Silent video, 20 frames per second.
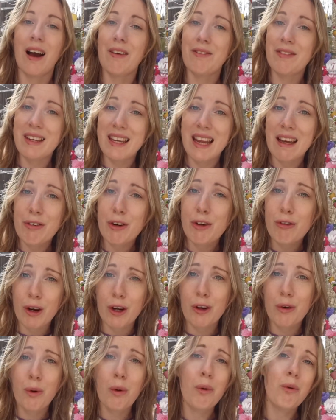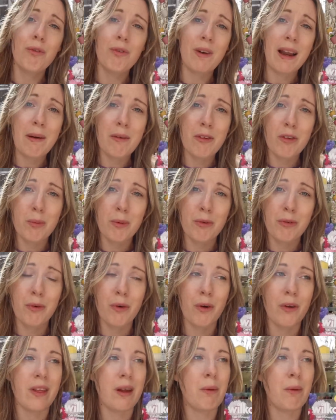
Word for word: I've never grown cornflowers before.